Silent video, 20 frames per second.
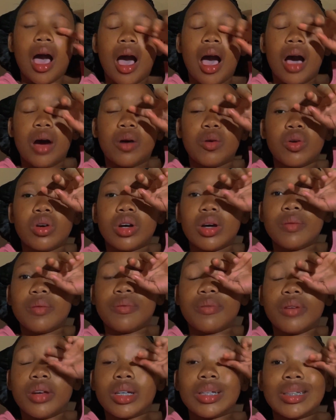I woke up
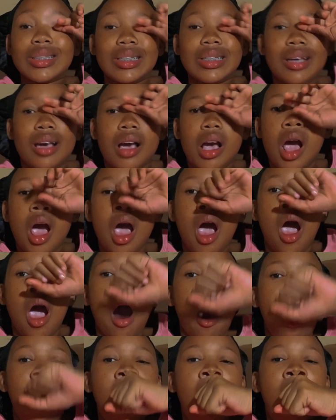very sick,
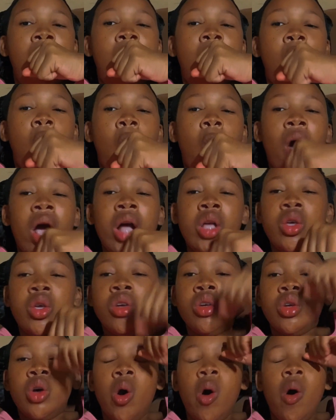went to
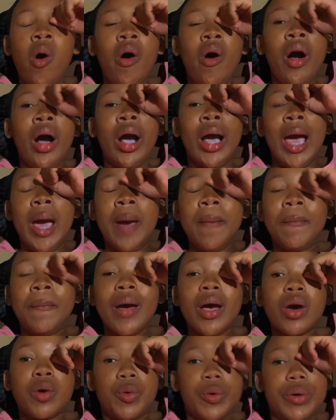school, came
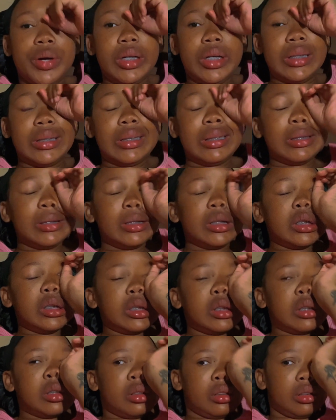back worse, and just
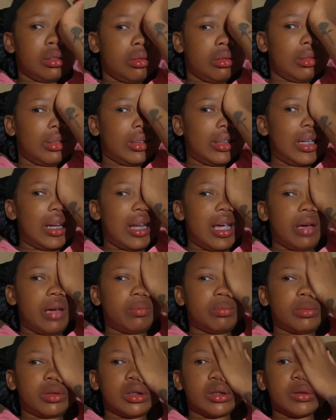
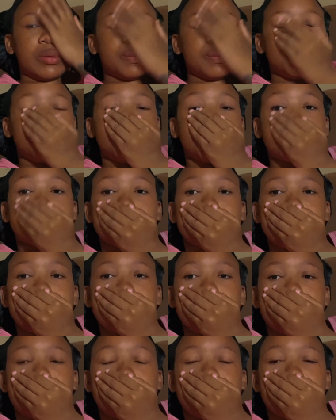slept.
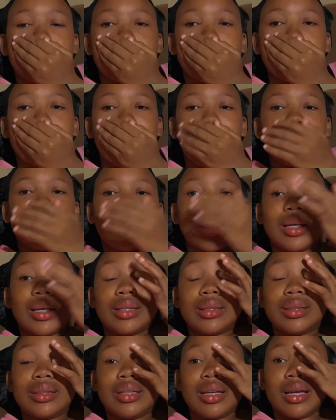
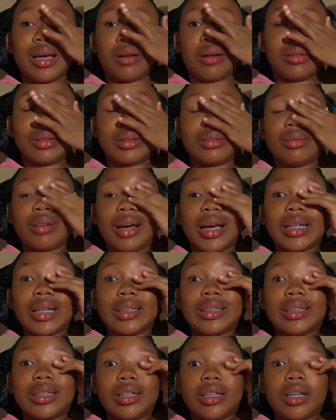Thursday I was
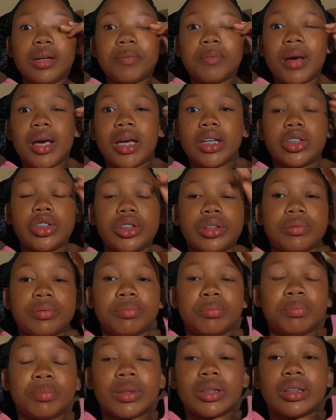writing,
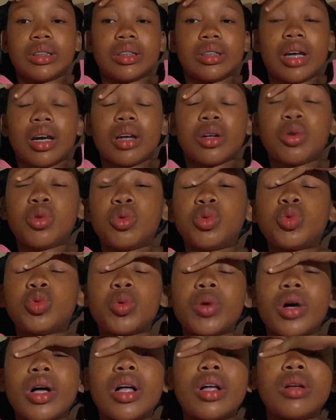imagine. But I hoped
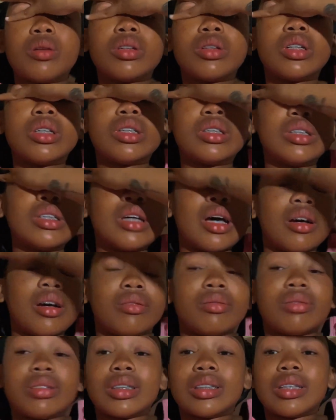well because I've
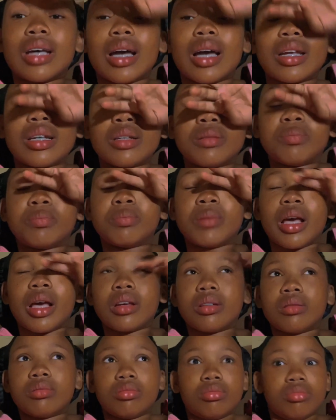started
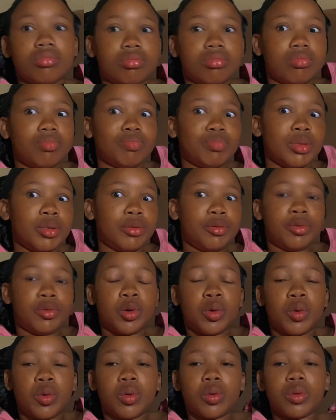like
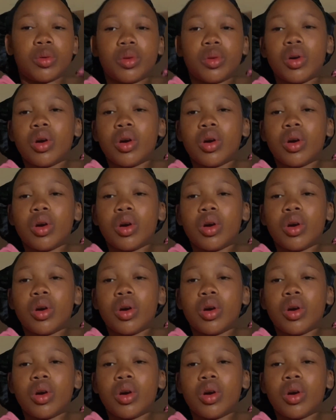before,